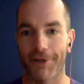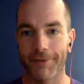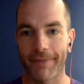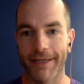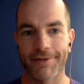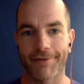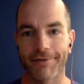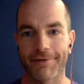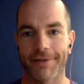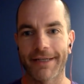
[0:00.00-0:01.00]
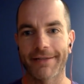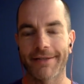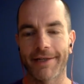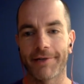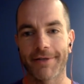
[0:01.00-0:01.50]
many servers and data
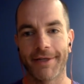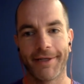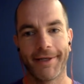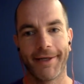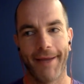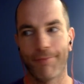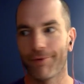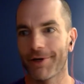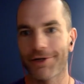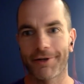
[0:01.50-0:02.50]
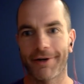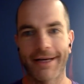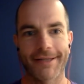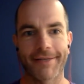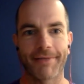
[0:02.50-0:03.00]
centers. I'm pretty sure there
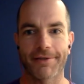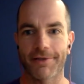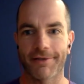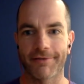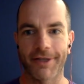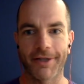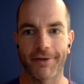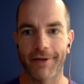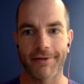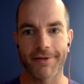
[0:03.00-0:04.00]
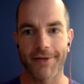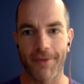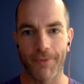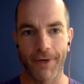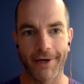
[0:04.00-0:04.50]
has to be a server under there
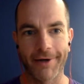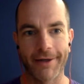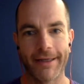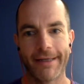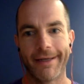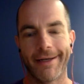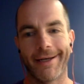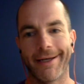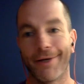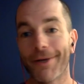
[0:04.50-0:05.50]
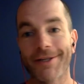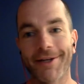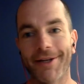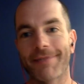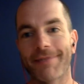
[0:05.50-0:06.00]
somewhere. What does
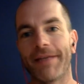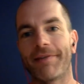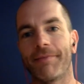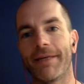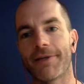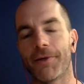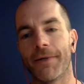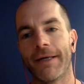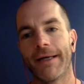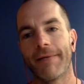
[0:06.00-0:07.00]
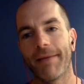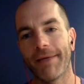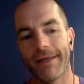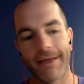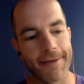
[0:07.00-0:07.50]
all this mean to me? So
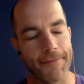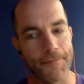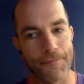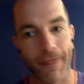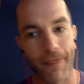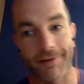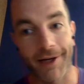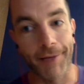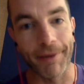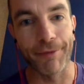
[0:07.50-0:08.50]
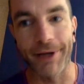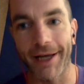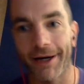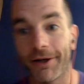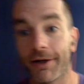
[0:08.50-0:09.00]
maybe to help everybody
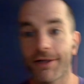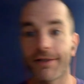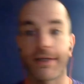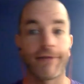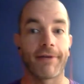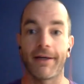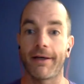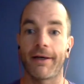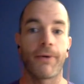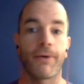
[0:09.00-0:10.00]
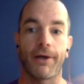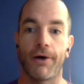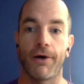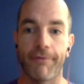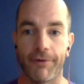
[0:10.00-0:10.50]
out, you could just give a quick
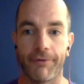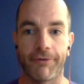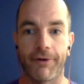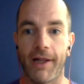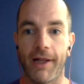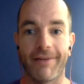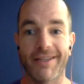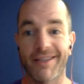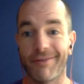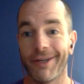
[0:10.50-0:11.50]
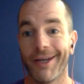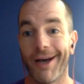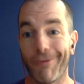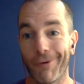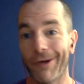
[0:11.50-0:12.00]
overview for all of us of
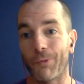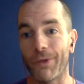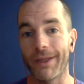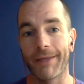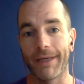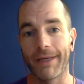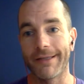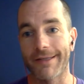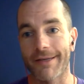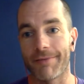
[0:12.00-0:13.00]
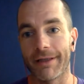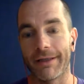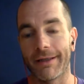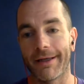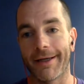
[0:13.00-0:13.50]
what it really means to
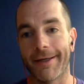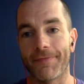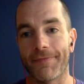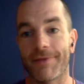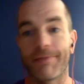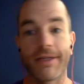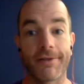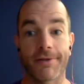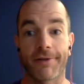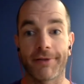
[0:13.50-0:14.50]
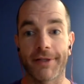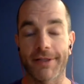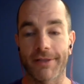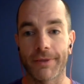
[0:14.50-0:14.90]
be serverless, and